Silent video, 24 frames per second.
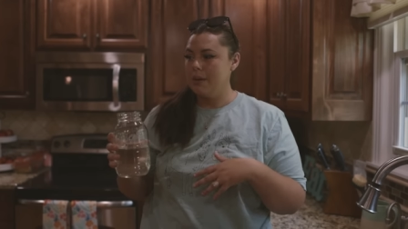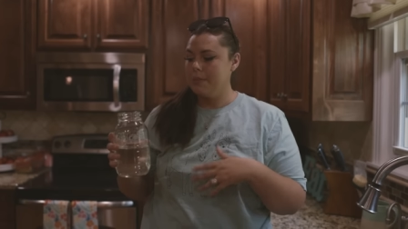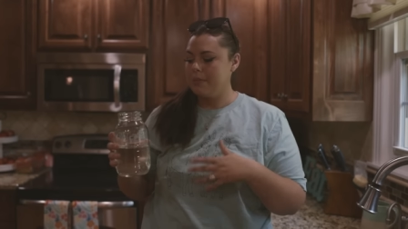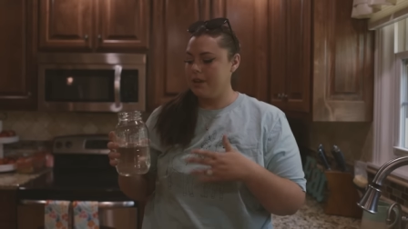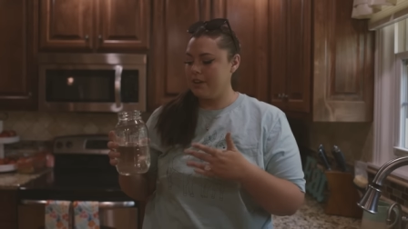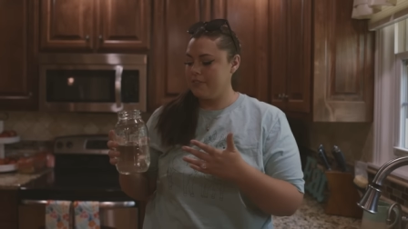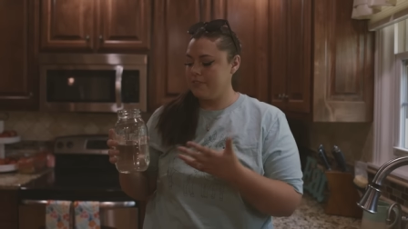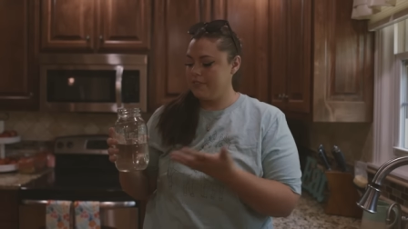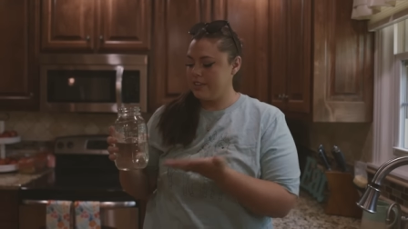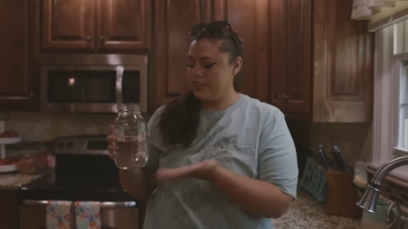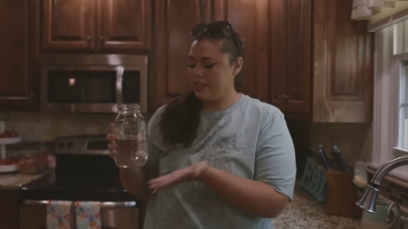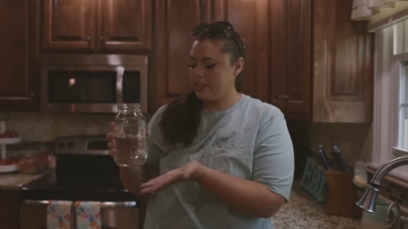but I
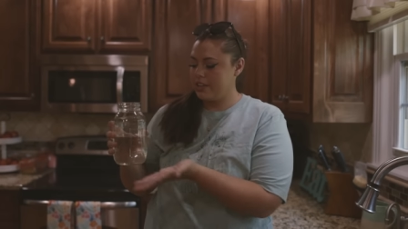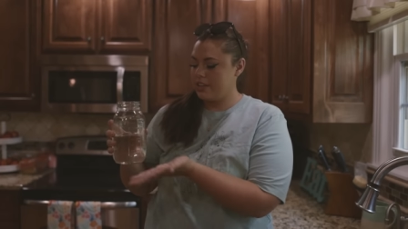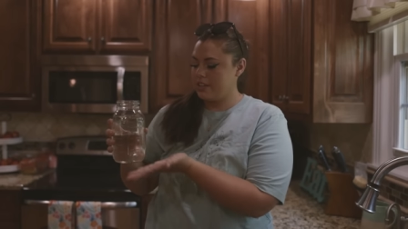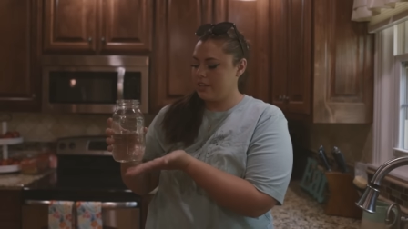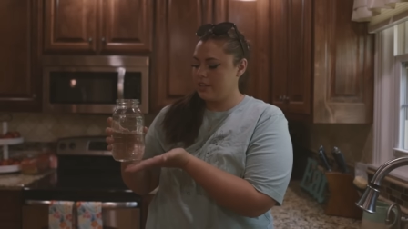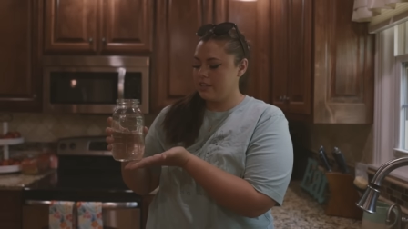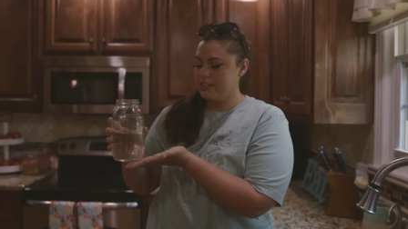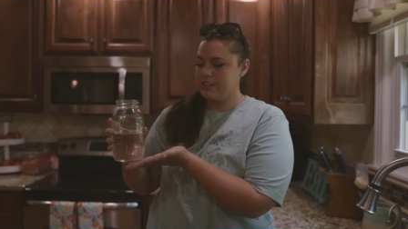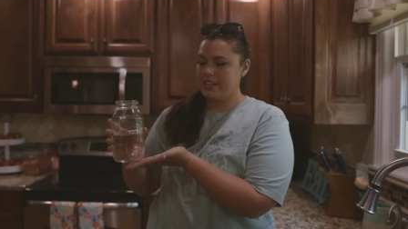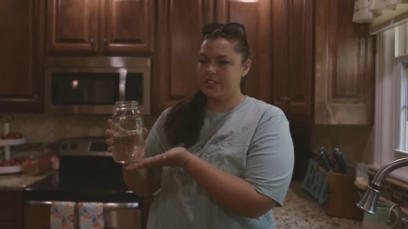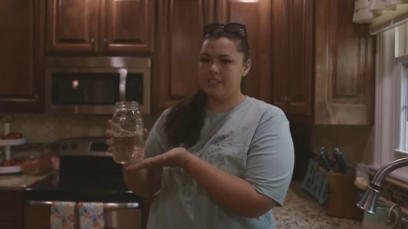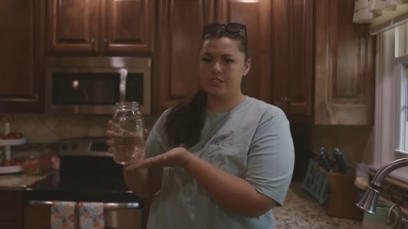figured
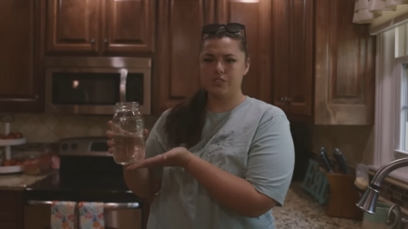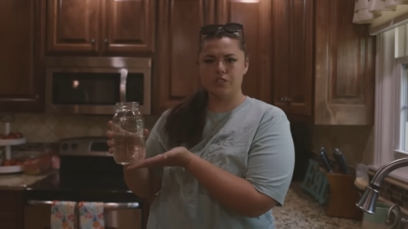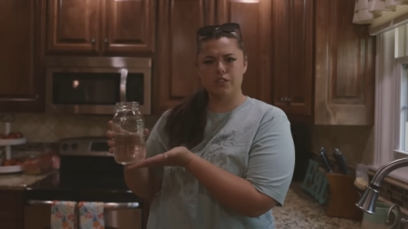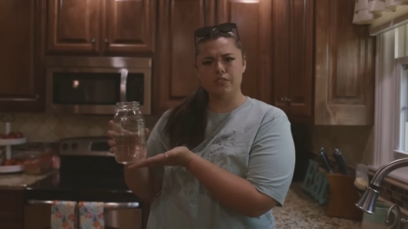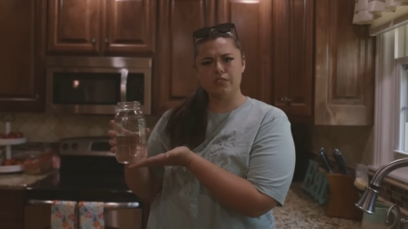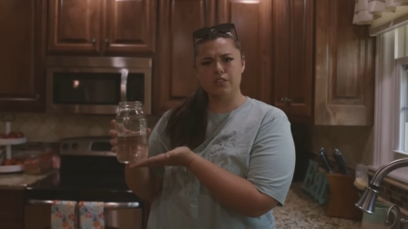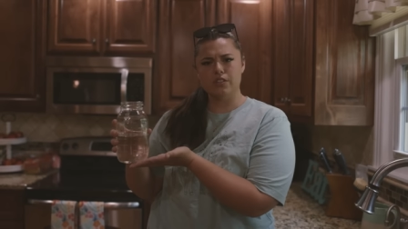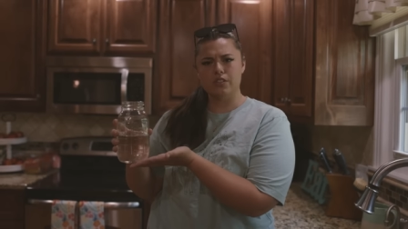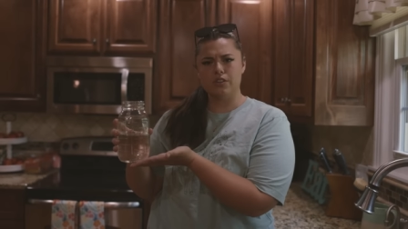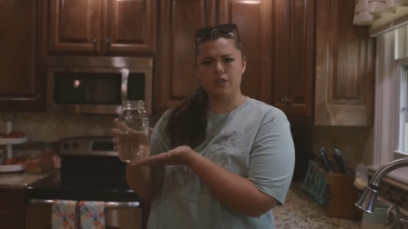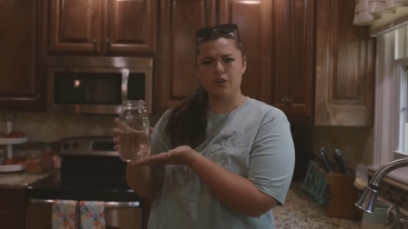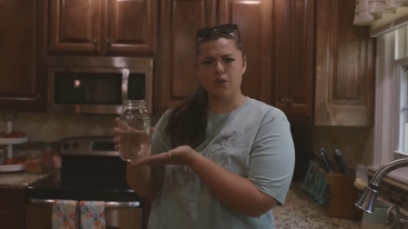they deserve a
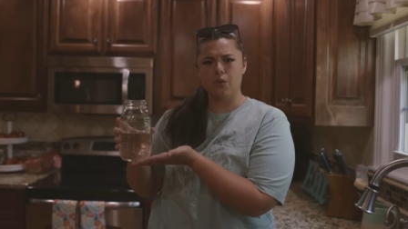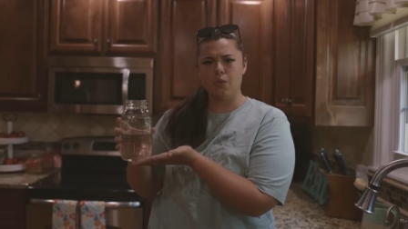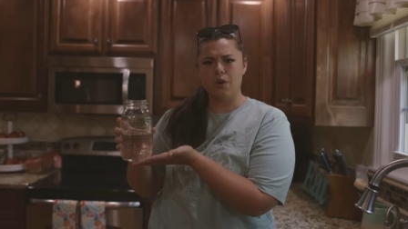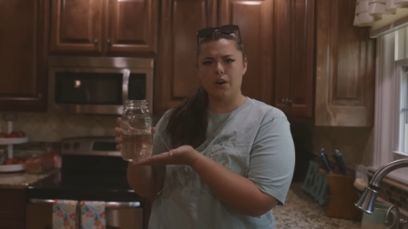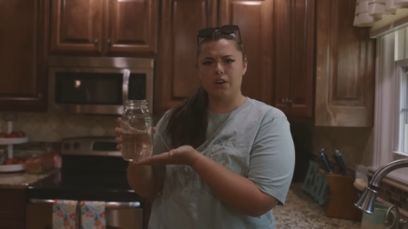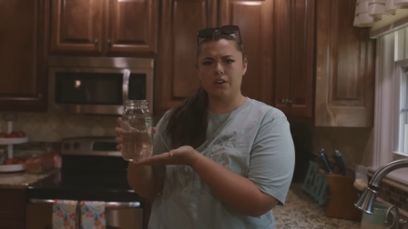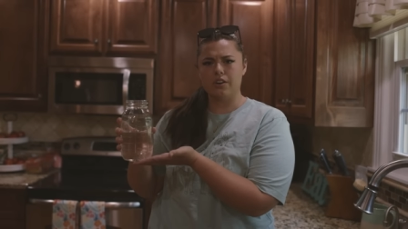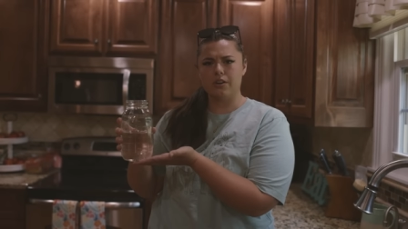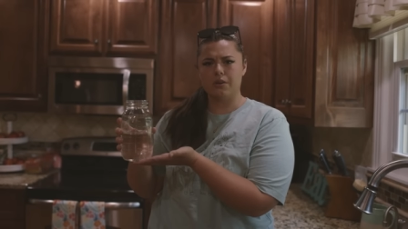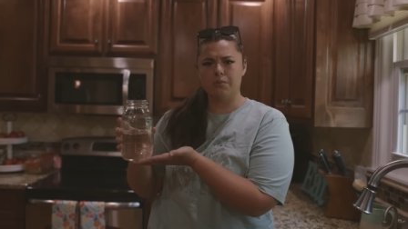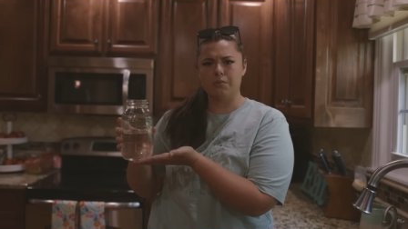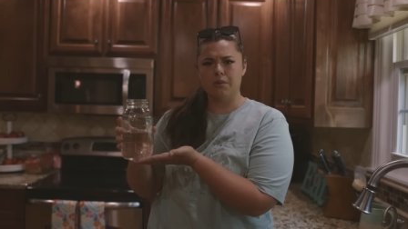little
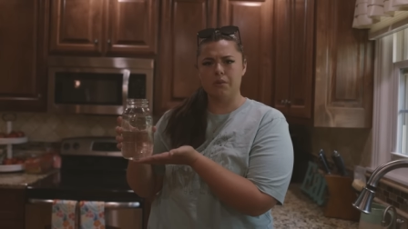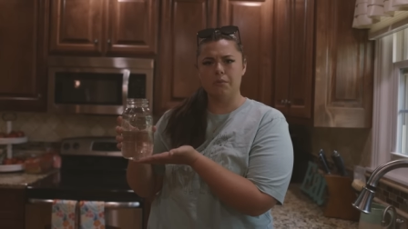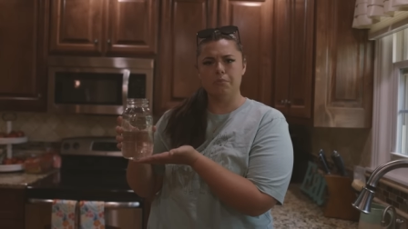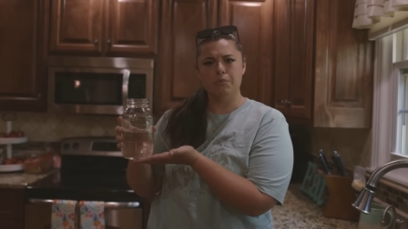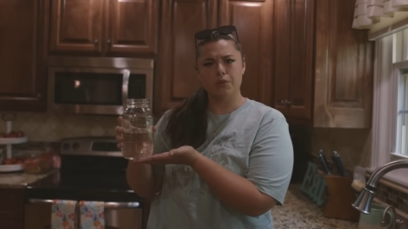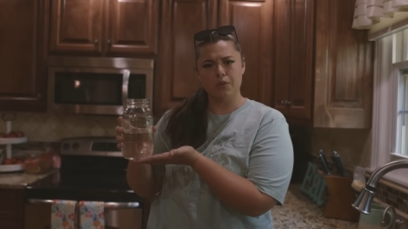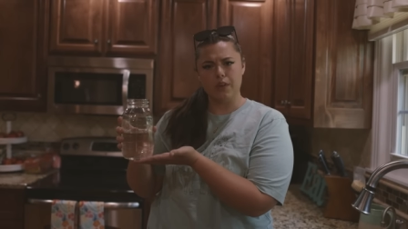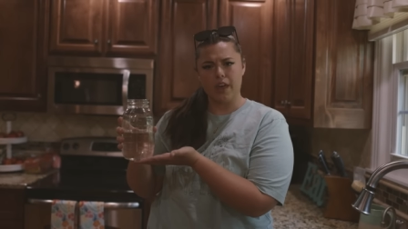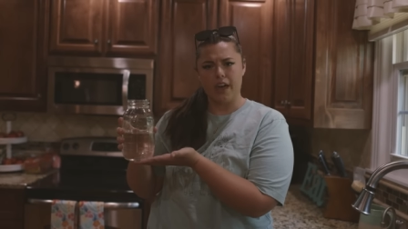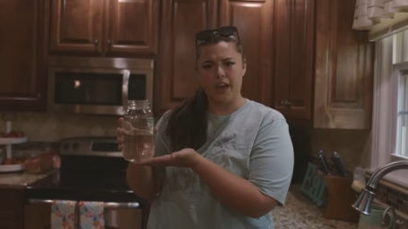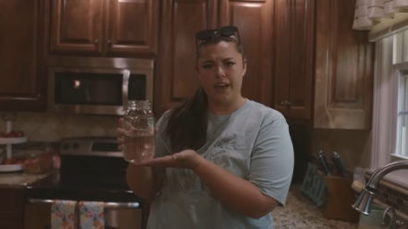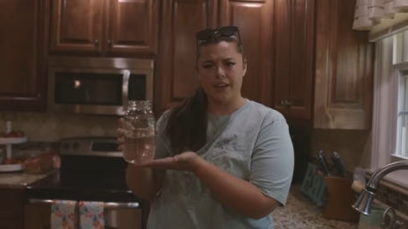welcome
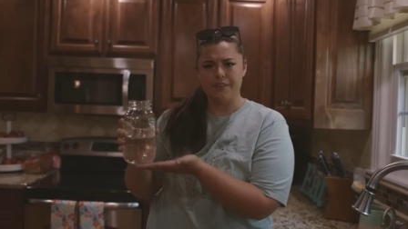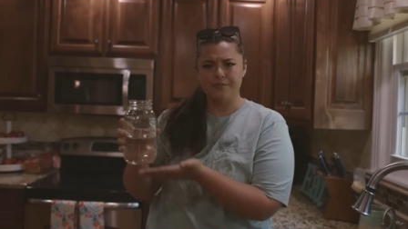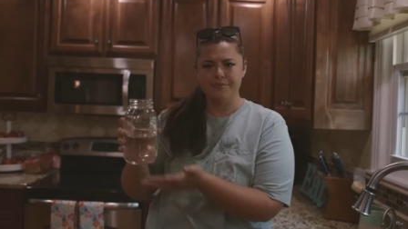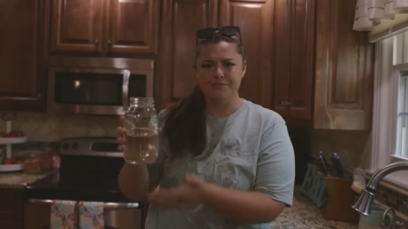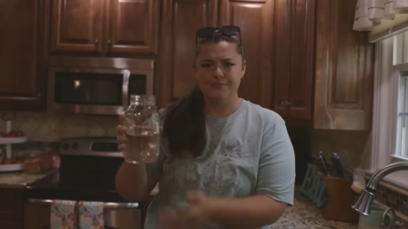bouquet.